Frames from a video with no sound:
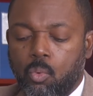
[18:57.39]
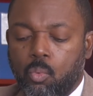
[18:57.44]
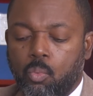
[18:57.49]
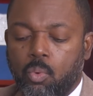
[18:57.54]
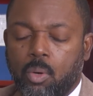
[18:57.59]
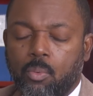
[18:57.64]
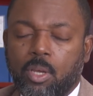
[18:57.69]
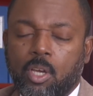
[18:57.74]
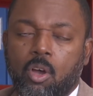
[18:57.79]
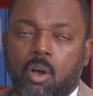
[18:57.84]

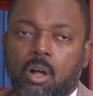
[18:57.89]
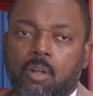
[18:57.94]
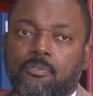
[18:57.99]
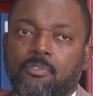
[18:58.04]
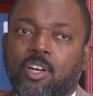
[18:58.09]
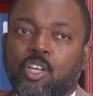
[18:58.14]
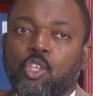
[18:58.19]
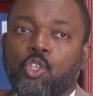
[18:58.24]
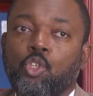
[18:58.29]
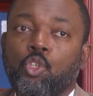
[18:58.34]
where we call
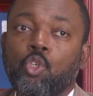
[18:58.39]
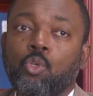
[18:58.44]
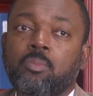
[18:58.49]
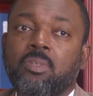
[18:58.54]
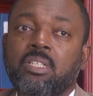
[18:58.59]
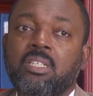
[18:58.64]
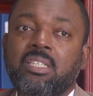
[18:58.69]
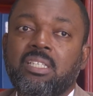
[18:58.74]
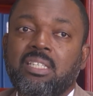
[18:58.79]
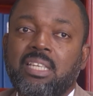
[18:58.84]
for a
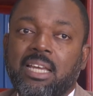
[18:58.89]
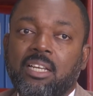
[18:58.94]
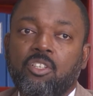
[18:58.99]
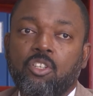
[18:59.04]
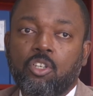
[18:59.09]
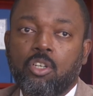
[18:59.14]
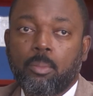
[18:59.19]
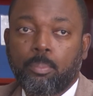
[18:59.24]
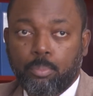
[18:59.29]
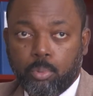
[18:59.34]

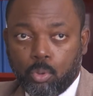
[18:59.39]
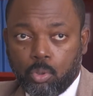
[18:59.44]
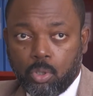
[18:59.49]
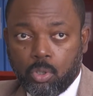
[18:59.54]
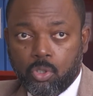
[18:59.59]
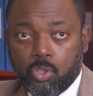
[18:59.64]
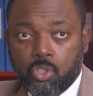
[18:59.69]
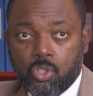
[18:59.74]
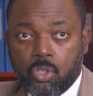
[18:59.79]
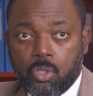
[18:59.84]
human-centered
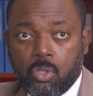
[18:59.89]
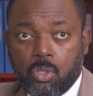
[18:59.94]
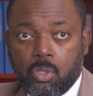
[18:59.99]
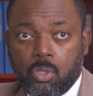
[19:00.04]
approach